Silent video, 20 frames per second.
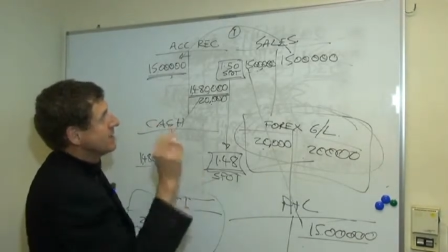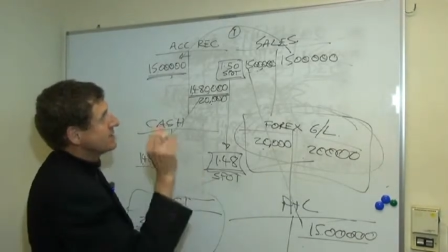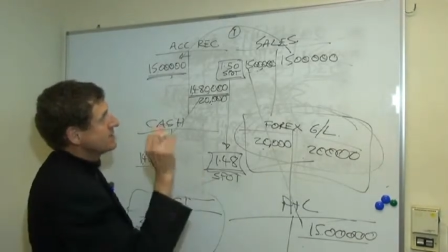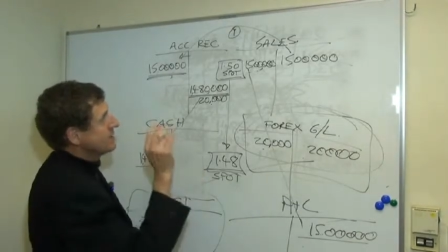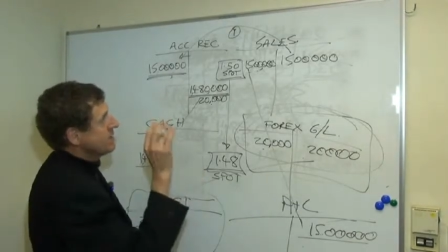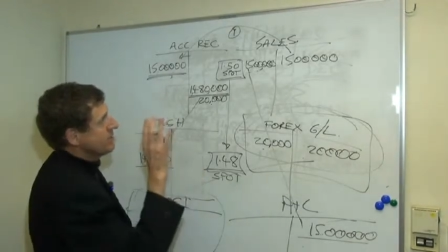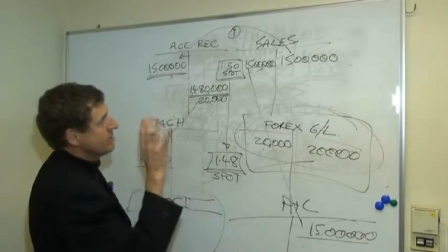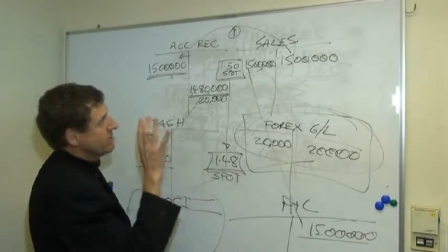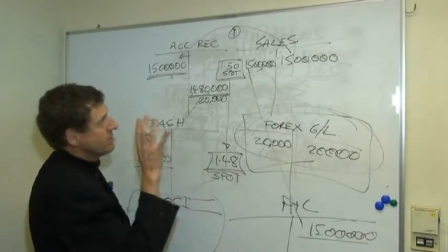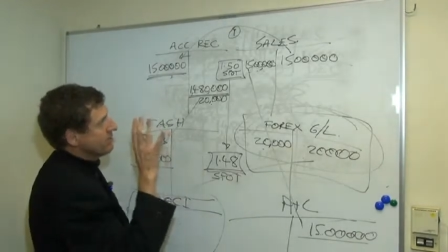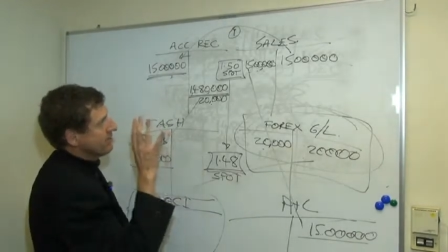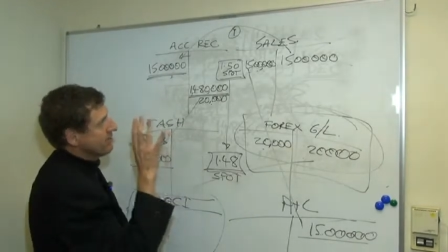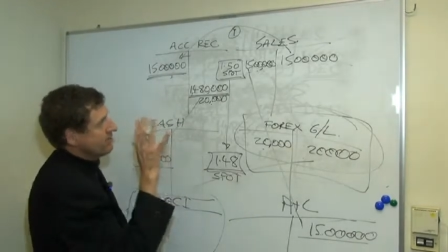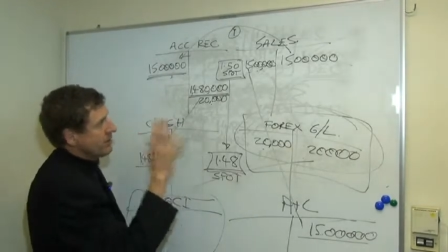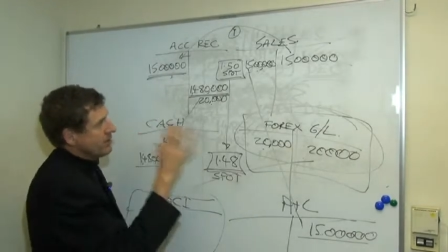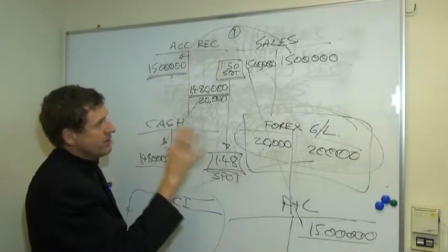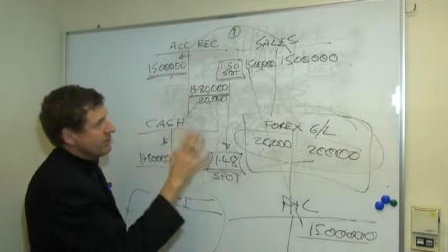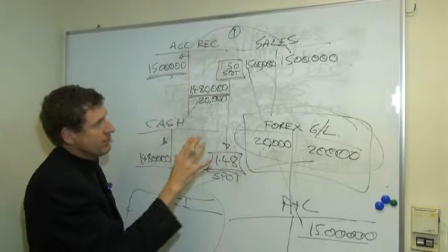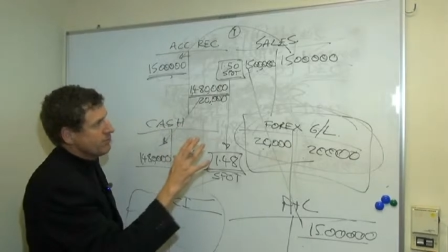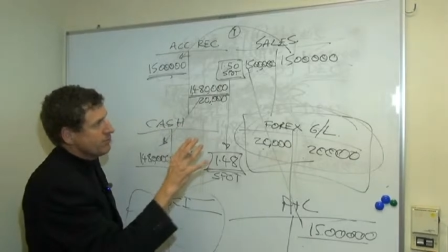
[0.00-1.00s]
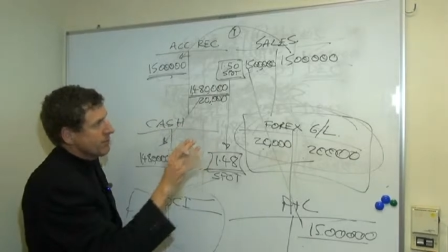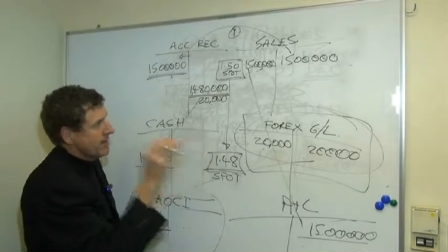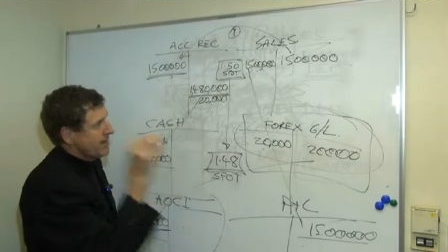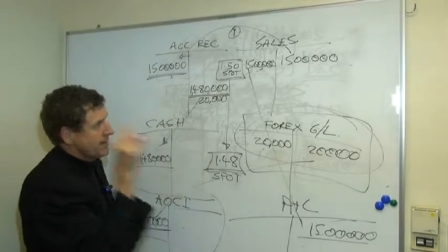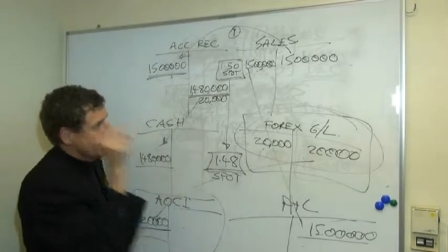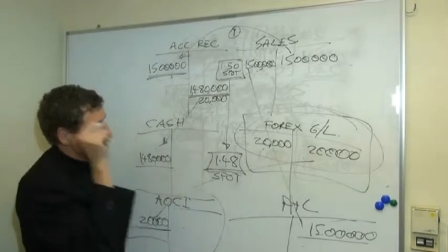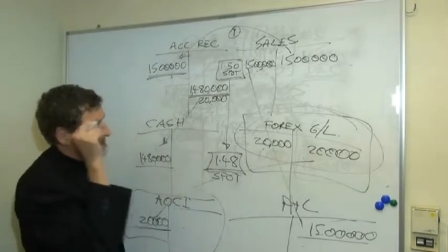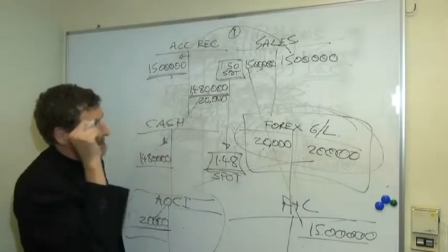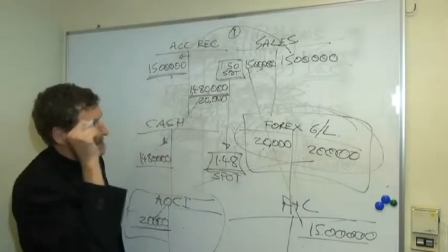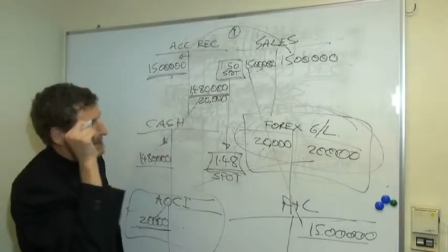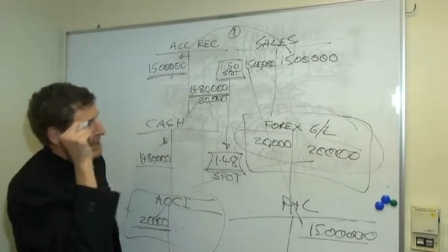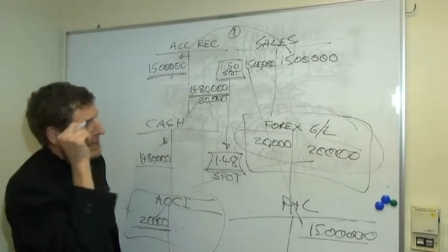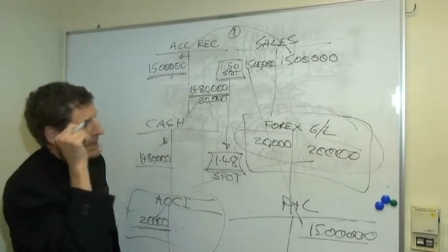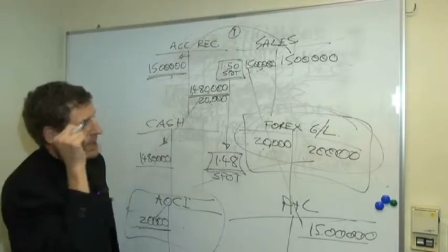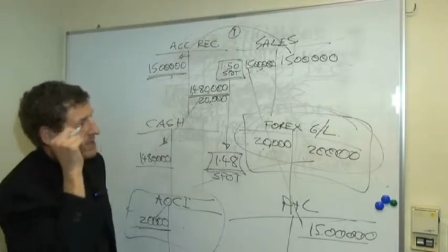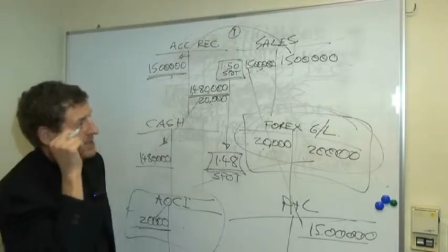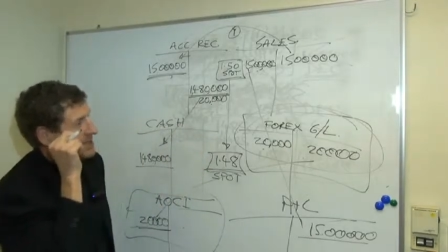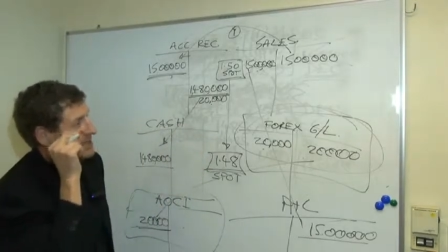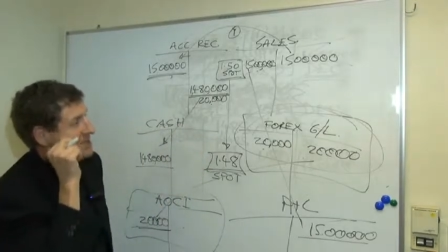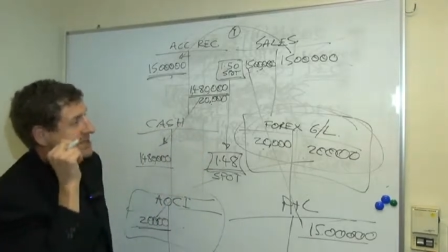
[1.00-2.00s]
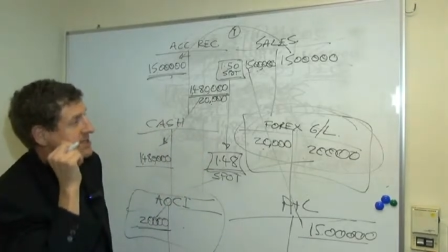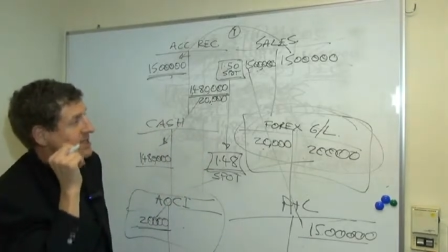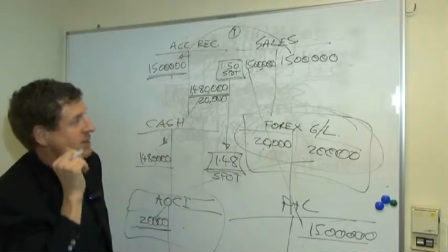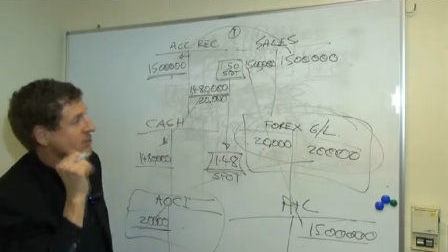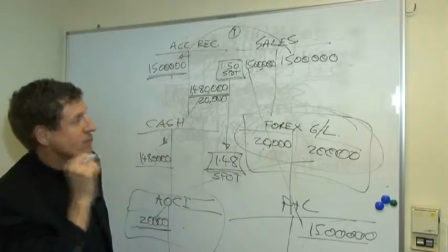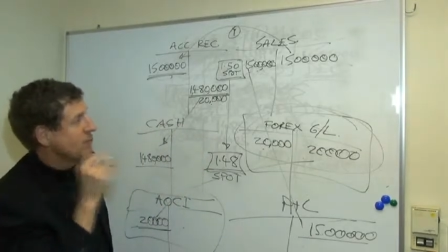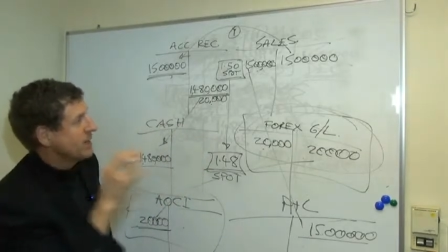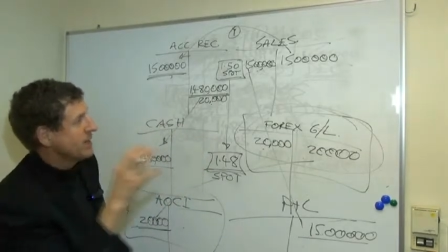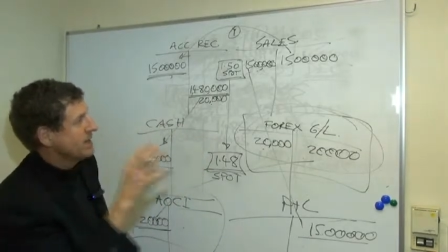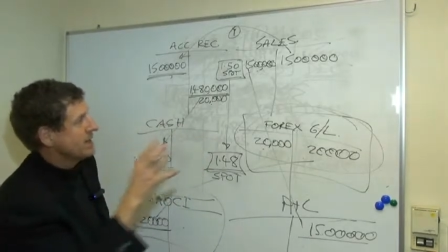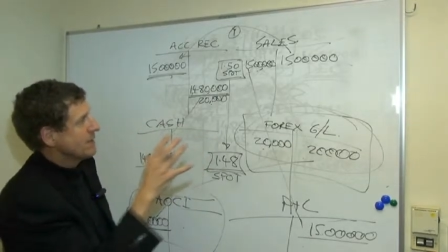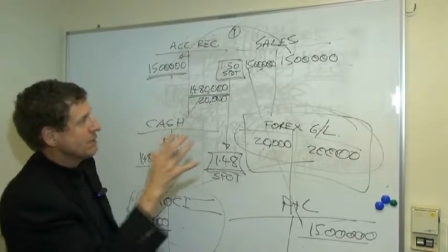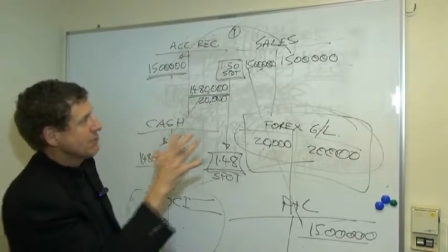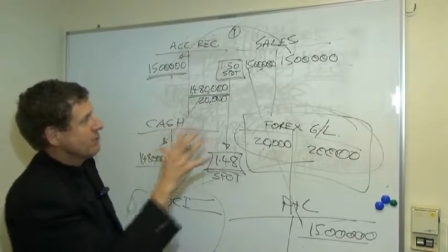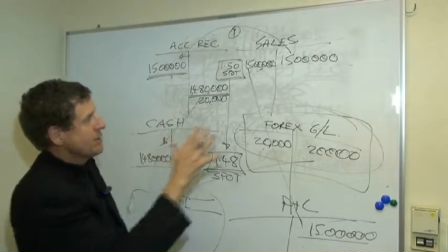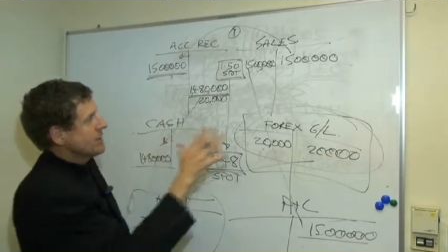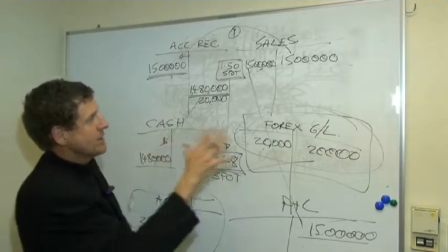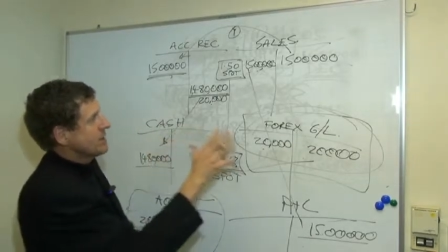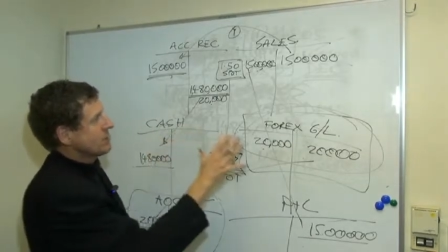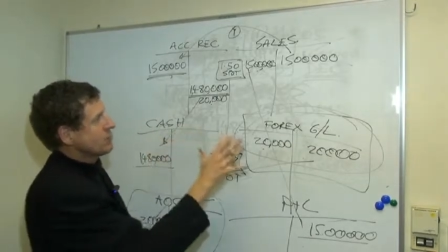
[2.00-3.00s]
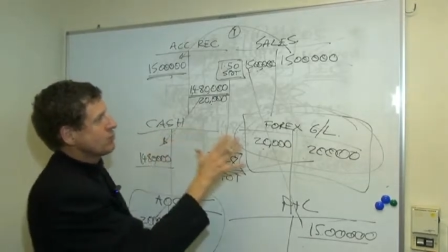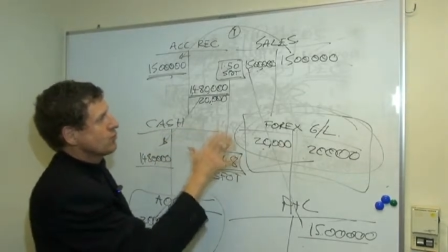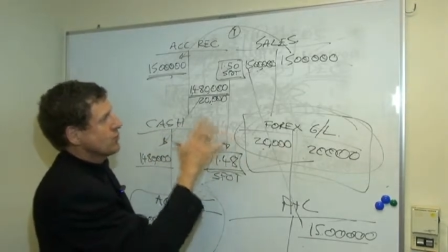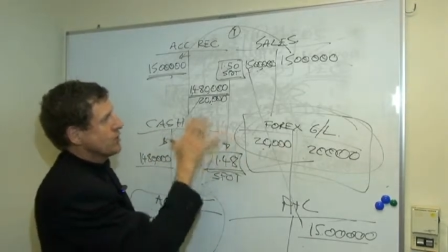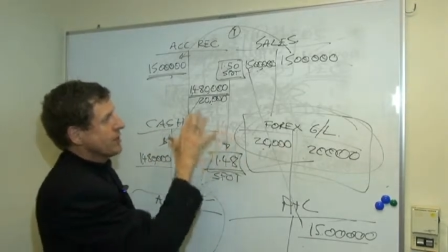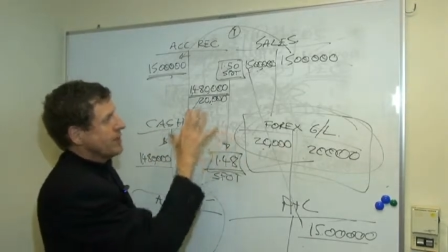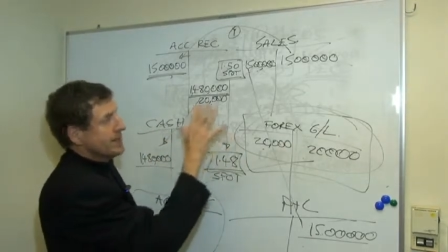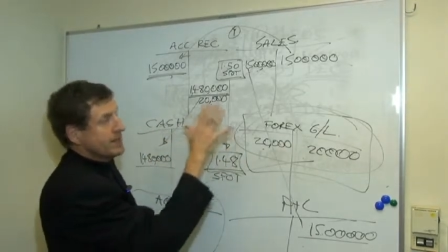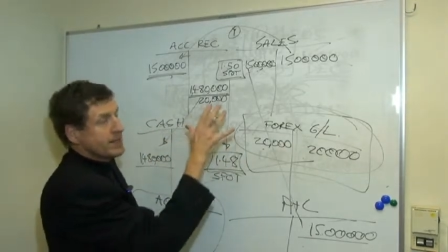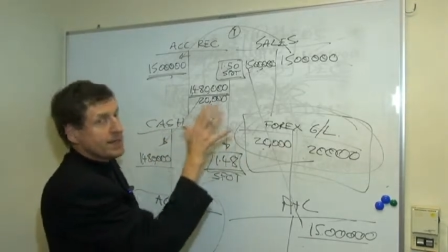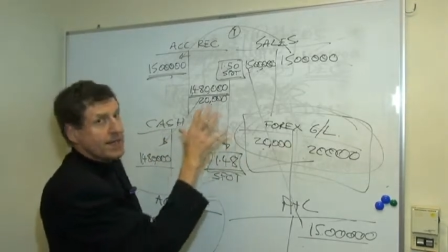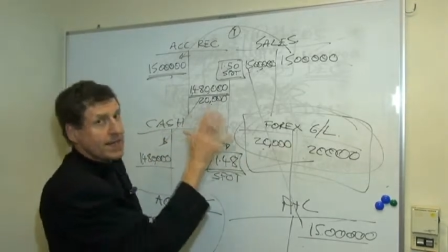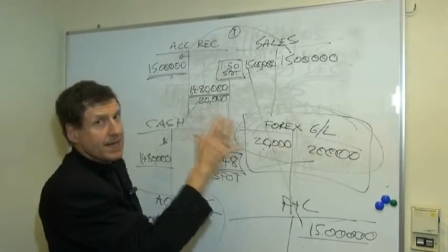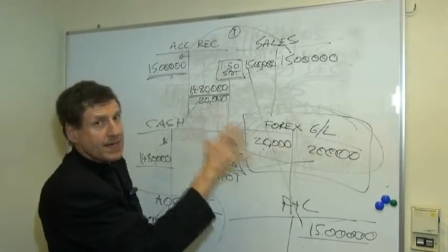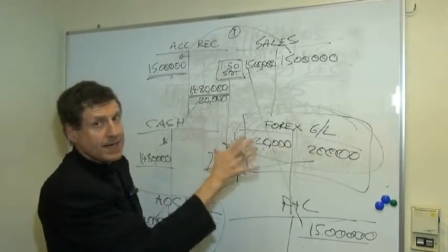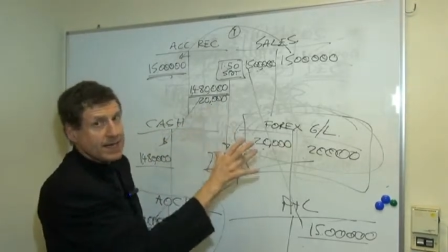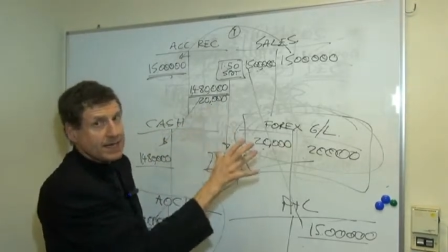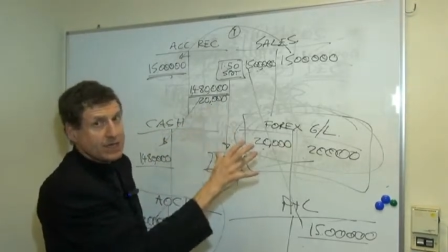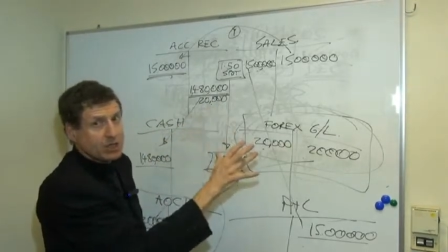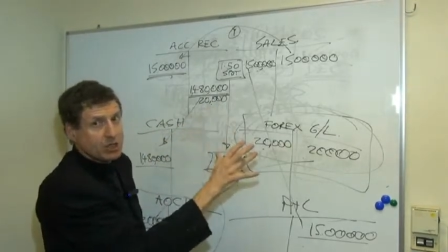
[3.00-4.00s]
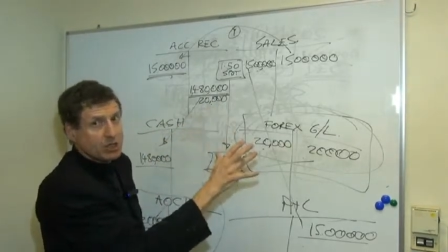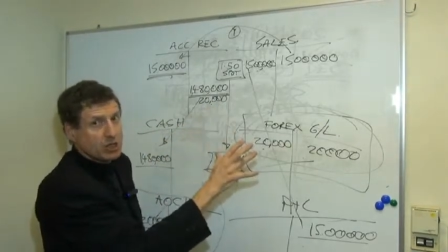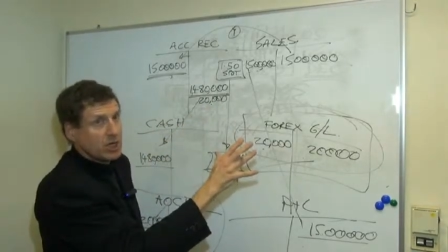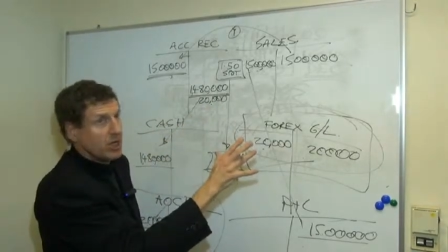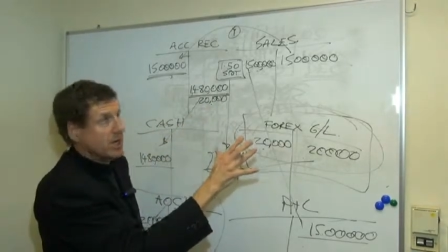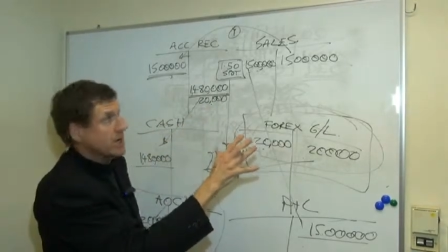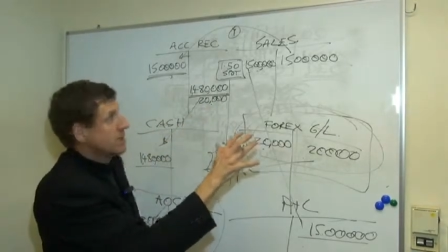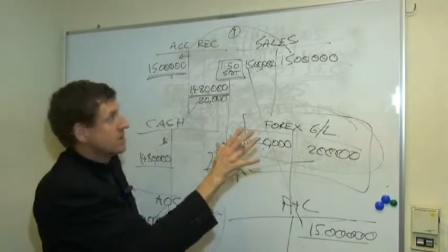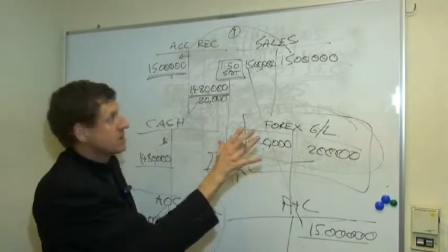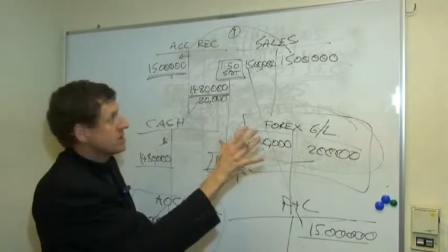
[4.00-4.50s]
So the final part is there some way that we can create a hedge